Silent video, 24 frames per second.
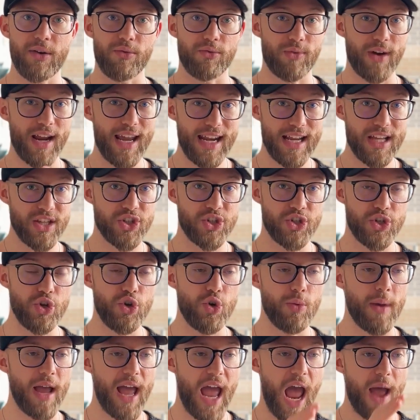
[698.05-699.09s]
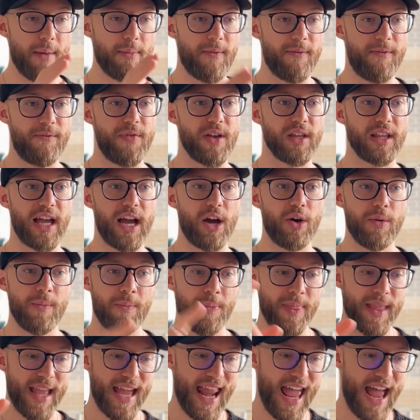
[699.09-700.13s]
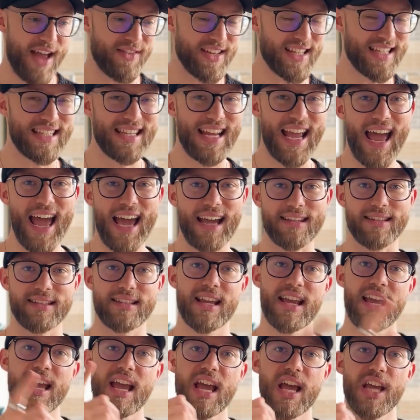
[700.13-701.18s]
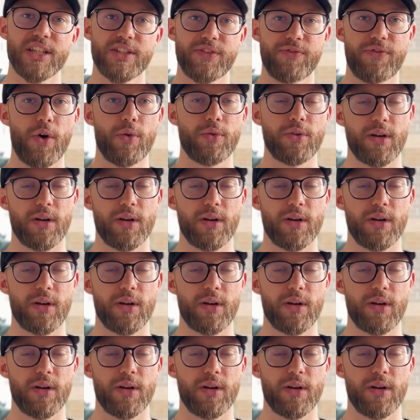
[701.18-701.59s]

Right on Zoom, have him fill out and have it text his phone